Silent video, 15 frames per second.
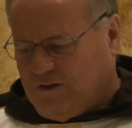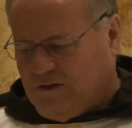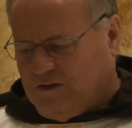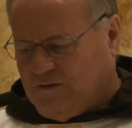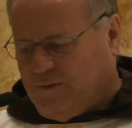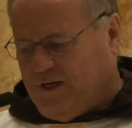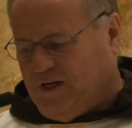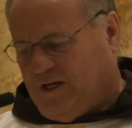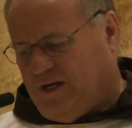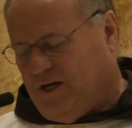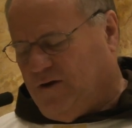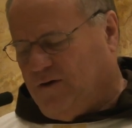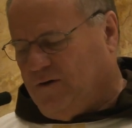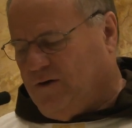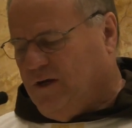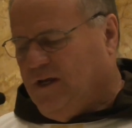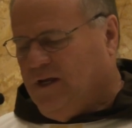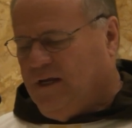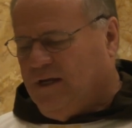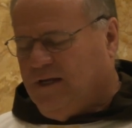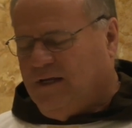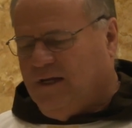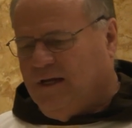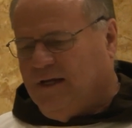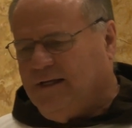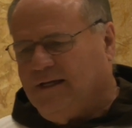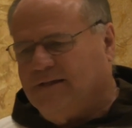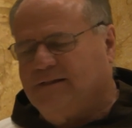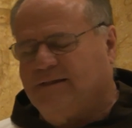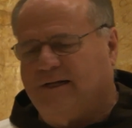as we hear uh,
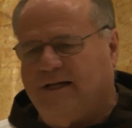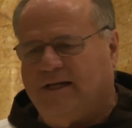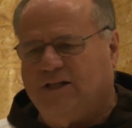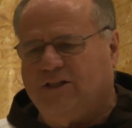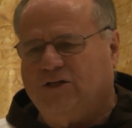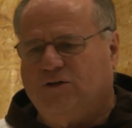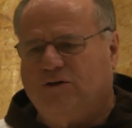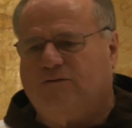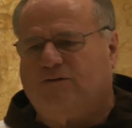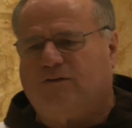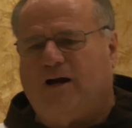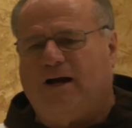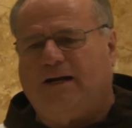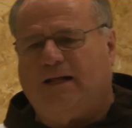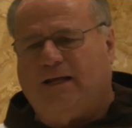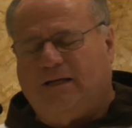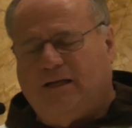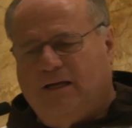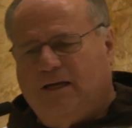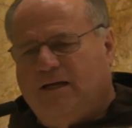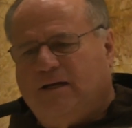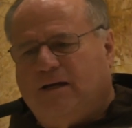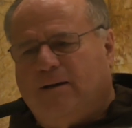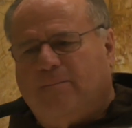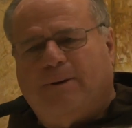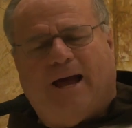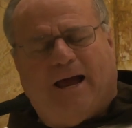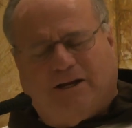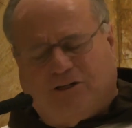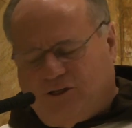yesterday in the Good Friday uh,
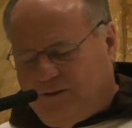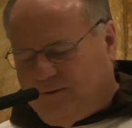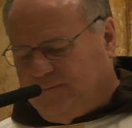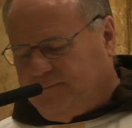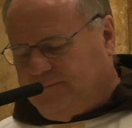Passion.